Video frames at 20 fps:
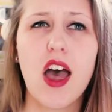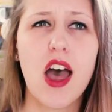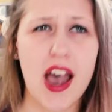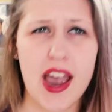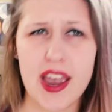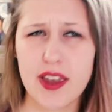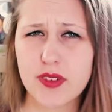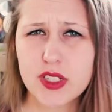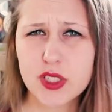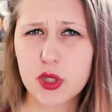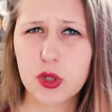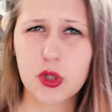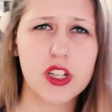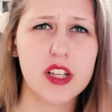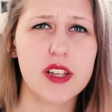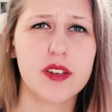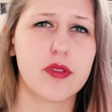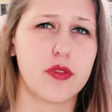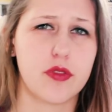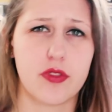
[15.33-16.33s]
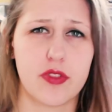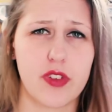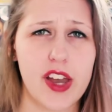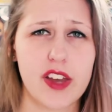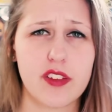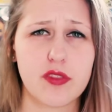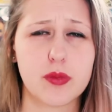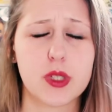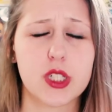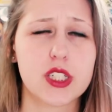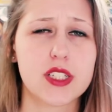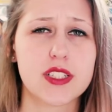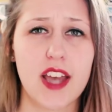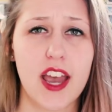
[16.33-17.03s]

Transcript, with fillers: I have a total of five books.